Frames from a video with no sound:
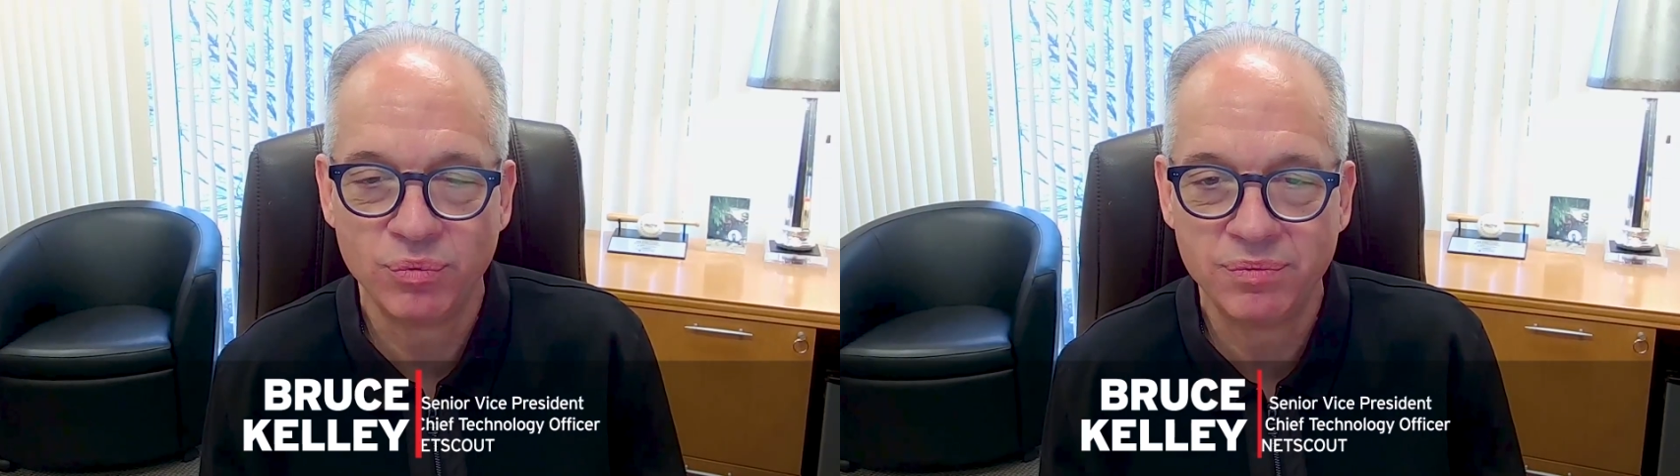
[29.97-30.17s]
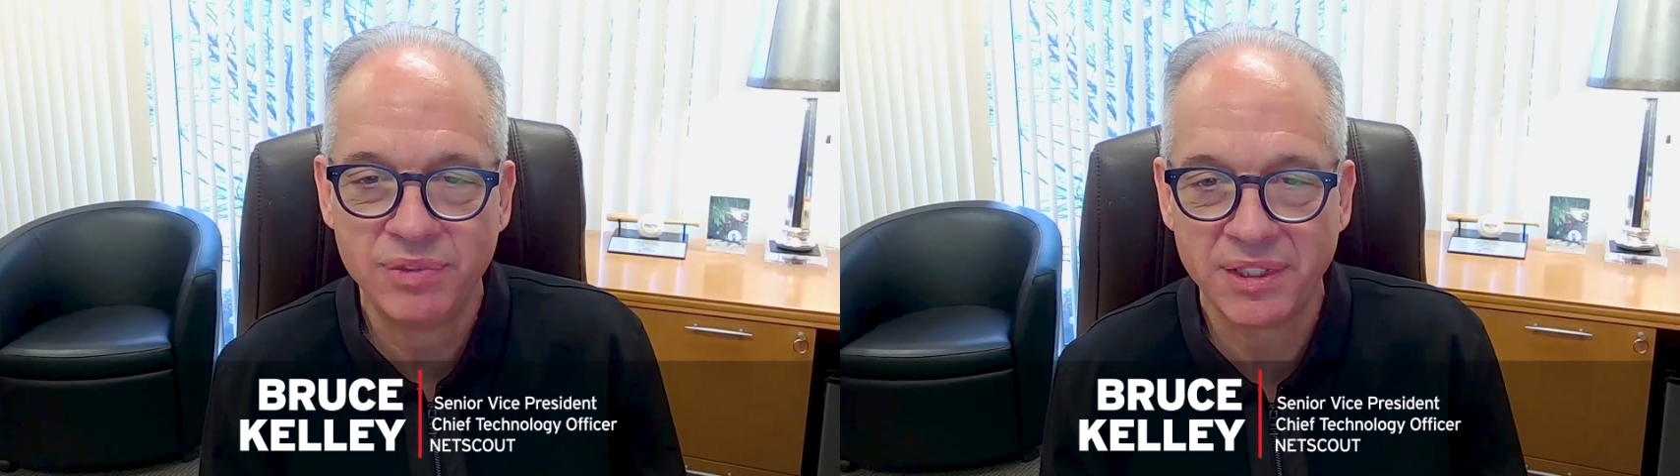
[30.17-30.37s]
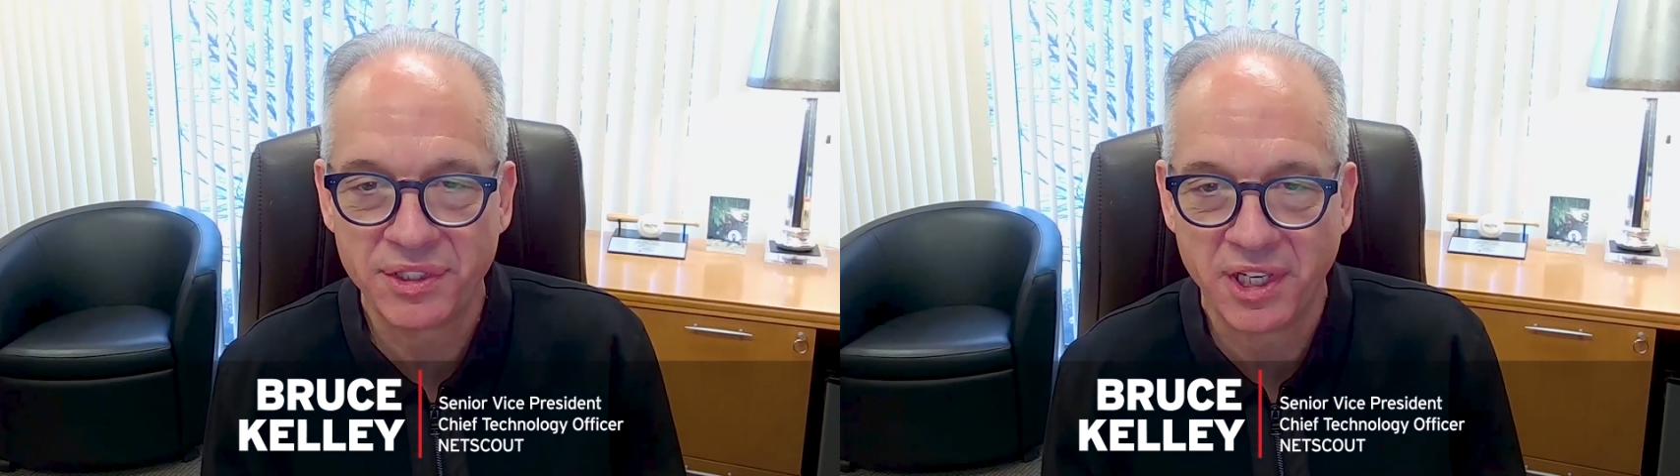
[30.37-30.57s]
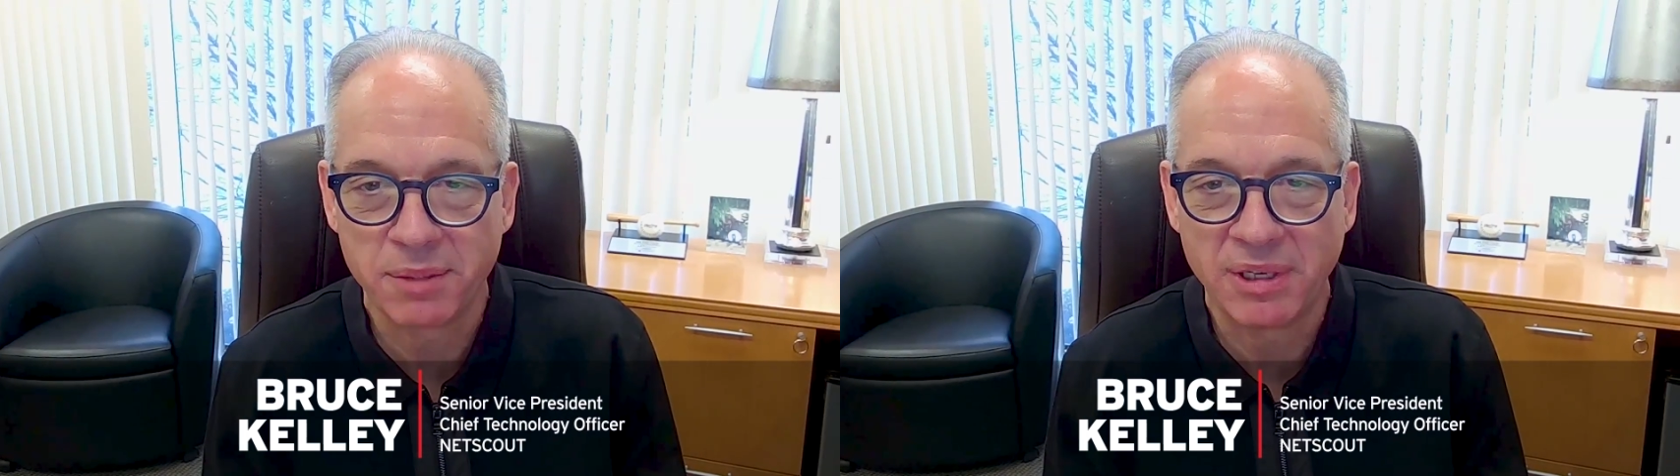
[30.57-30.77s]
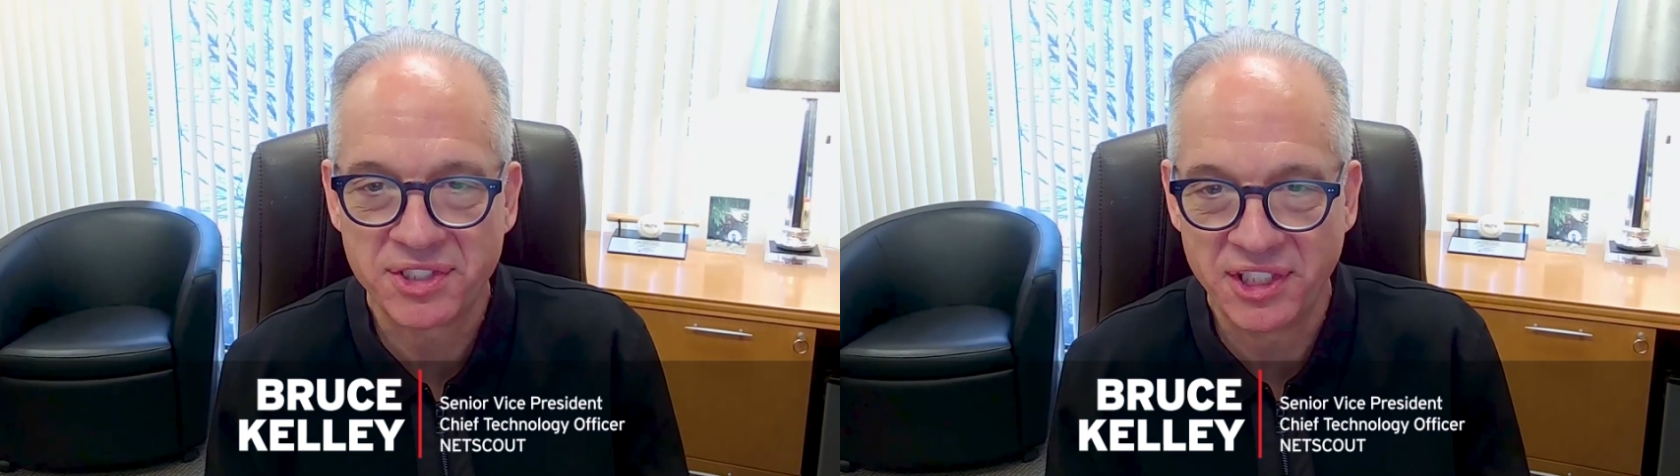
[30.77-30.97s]
really not
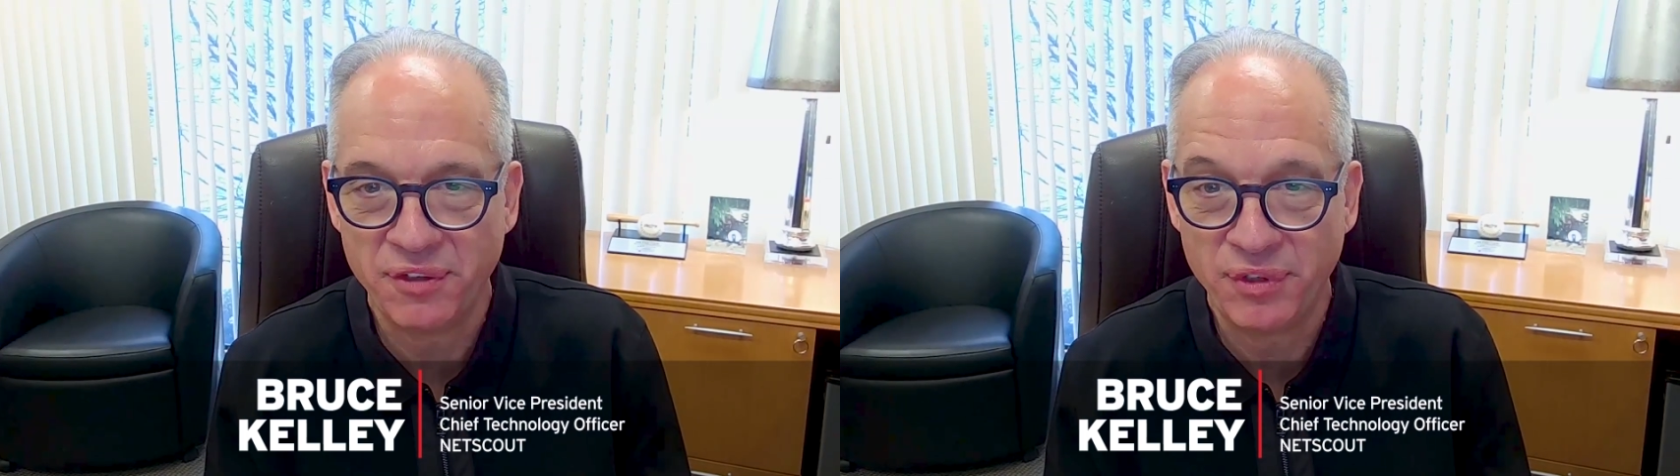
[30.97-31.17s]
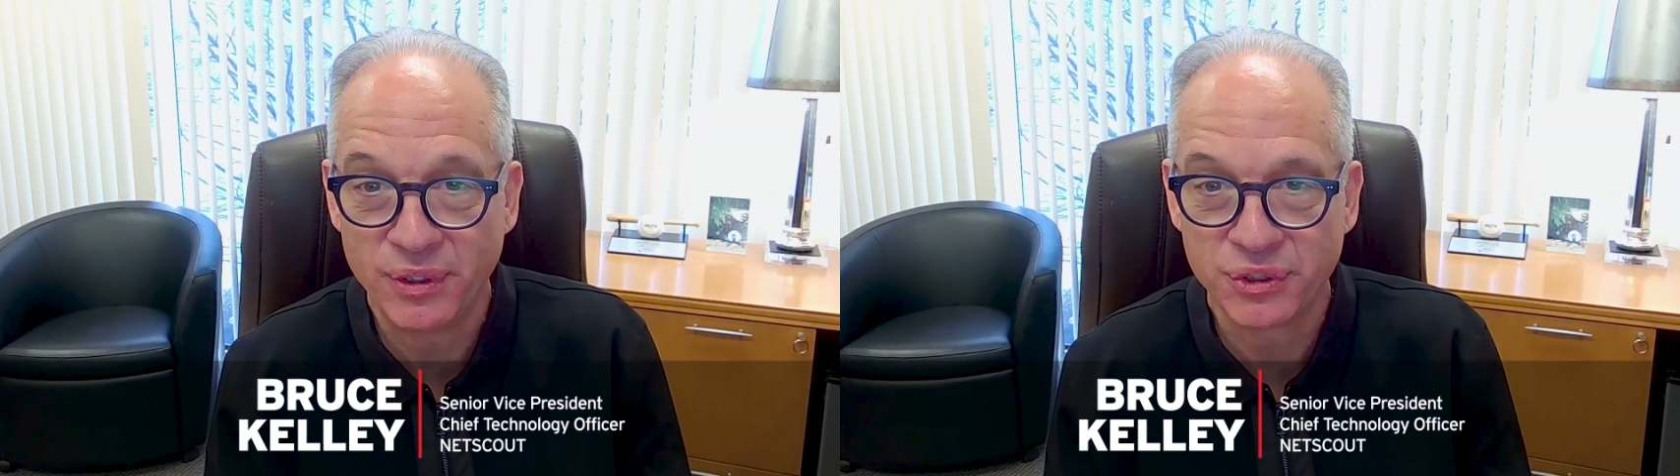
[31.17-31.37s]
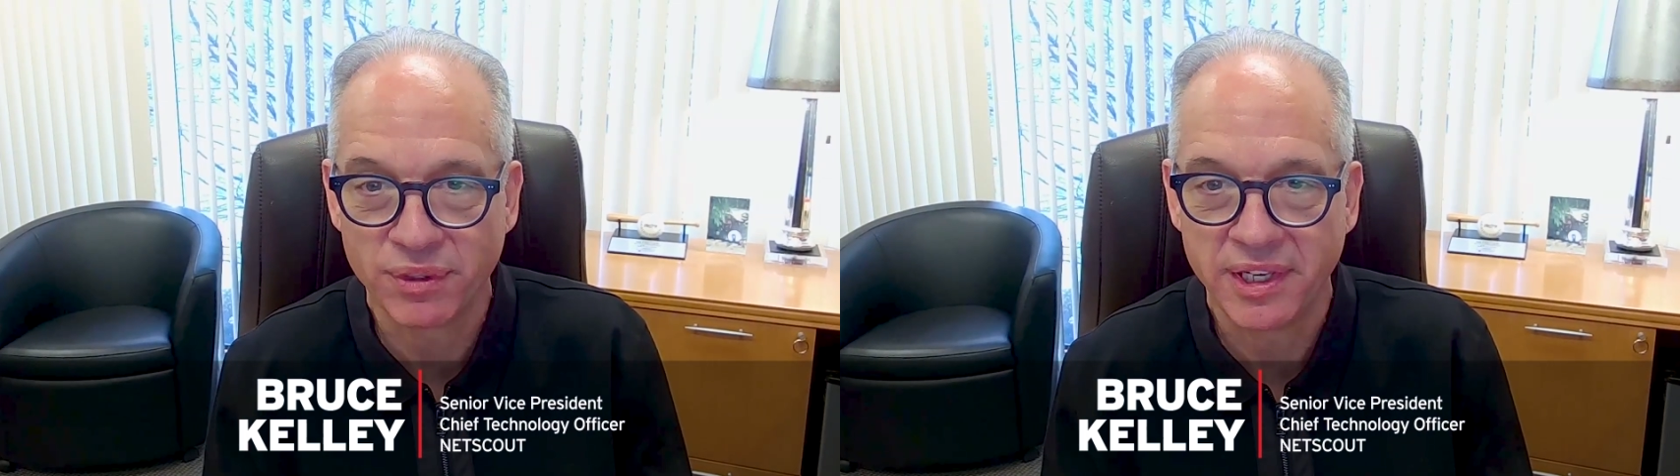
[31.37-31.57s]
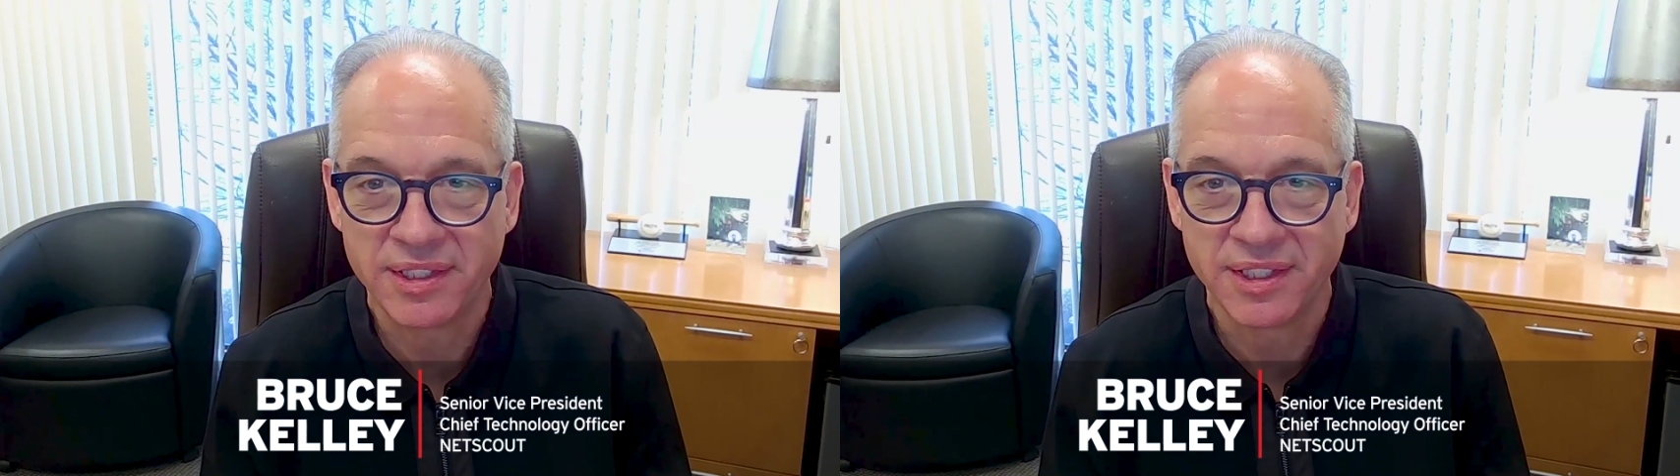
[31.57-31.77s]
about cell phones, right?